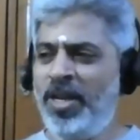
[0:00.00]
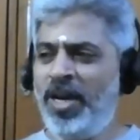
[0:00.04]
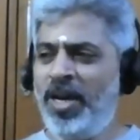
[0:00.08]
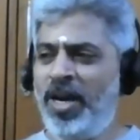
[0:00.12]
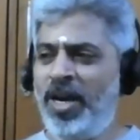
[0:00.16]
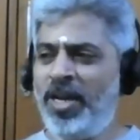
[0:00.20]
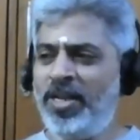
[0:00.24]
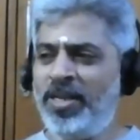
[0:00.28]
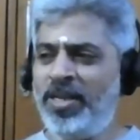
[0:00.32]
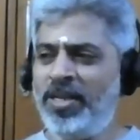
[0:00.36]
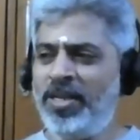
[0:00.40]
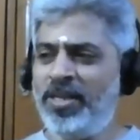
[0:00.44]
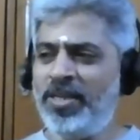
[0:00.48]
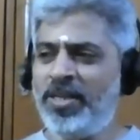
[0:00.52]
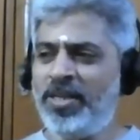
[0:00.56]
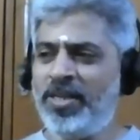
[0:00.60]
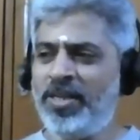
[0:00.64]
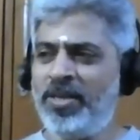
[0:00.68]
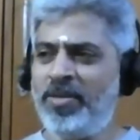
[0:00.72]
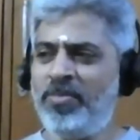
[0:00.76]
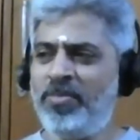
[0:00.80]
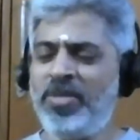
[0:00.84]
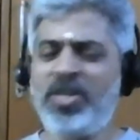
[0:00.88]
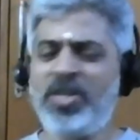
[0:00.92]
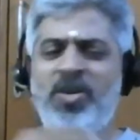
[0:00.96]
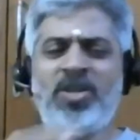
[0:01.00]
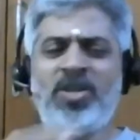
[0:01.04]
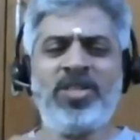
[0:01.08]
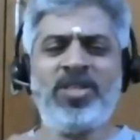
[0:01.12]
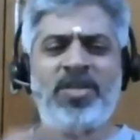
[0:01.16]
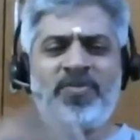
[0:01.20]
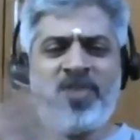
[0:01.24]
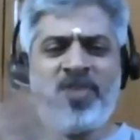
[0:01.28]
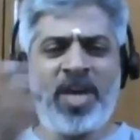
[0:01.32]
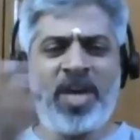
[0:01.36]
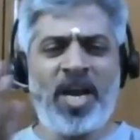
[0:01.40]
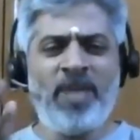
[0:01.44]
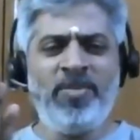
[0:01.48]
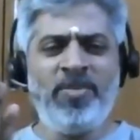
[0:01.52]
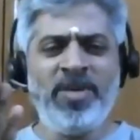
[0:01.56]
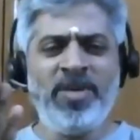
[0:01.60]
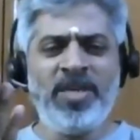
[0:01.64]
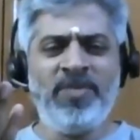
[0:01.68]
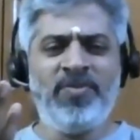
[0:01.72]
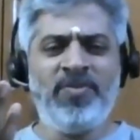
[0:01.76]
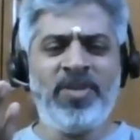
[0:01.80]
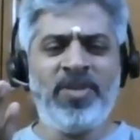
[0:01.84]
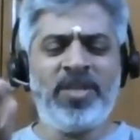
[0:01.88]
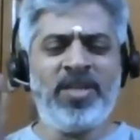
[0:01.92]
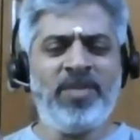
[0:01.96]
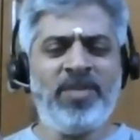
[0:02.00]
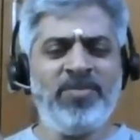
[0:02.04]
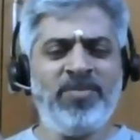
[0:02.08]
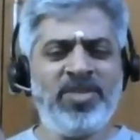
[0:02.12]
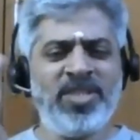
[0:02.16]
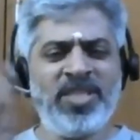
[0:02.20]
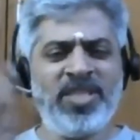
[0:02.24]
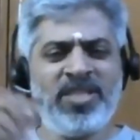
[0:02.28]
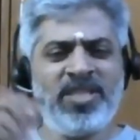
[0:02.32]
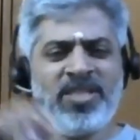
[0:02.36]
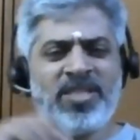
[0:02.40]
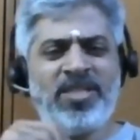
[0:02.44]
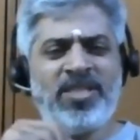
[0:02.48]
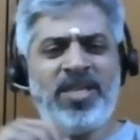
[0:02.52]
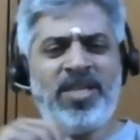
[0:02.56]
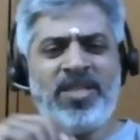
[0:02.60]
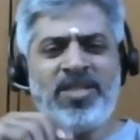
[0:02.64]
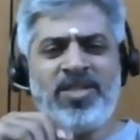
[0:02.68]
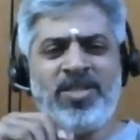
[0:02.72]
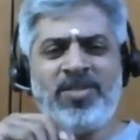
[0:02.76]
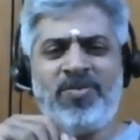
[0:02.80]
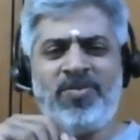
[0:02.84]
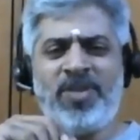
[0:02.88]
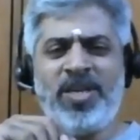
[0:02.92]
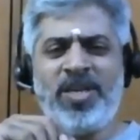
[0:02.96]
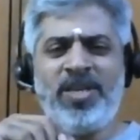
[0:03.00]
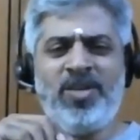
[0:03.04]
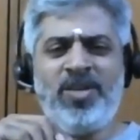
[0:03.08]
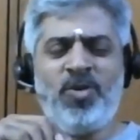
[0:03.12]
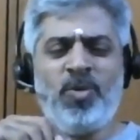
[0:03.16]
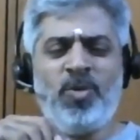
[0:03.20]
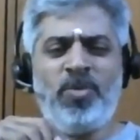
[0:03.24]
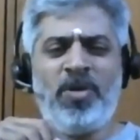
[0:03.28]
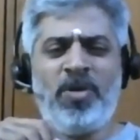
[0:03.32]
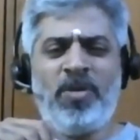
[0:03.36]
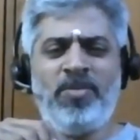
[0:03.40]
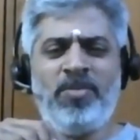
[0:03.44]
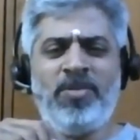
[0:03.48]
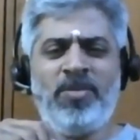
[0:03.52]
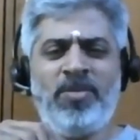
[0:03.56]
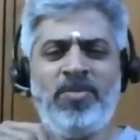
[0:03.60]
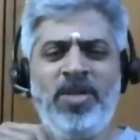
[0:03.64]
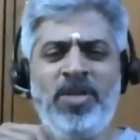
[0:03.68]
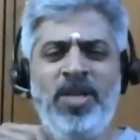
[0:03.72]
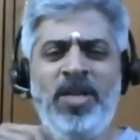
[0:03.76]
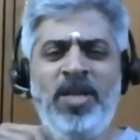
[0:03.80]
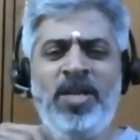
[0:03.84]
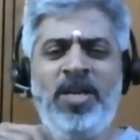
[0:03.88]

And because of habit, if it comes, yes, that is fine. No problem.